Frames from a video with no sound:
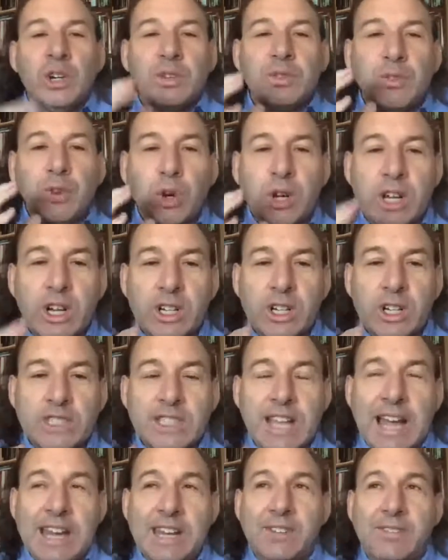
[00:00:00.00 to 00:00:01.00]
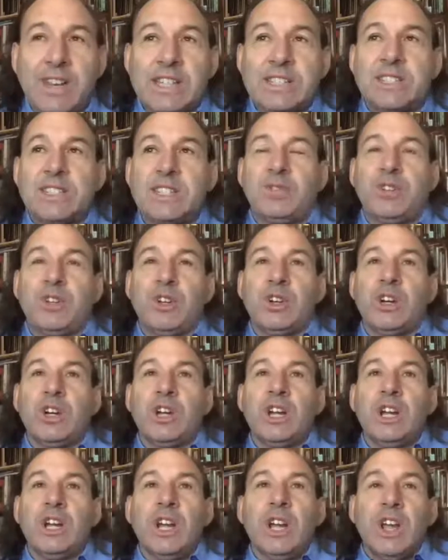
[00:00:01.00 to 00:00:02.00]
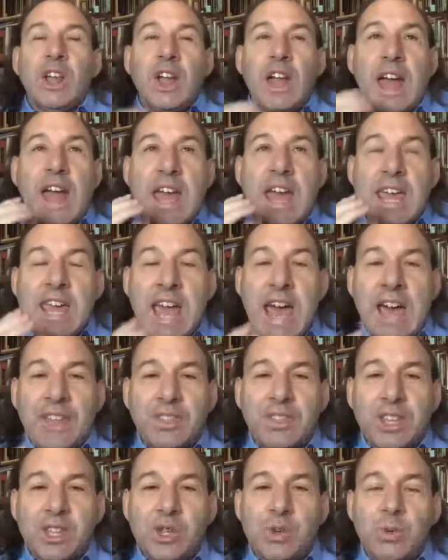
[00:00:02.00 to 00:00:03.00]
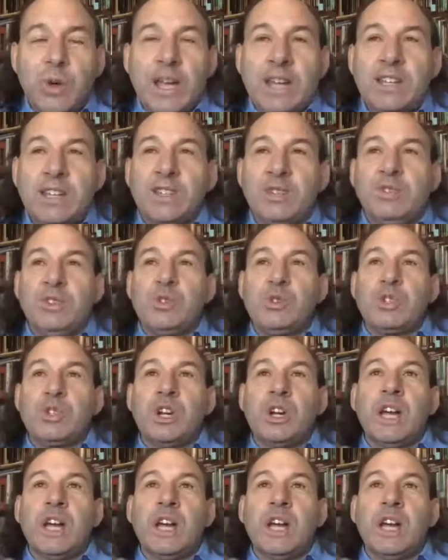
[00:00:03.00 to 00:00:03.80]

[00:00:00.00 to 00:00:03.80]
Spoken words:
for your side events if you're at the UN in the future.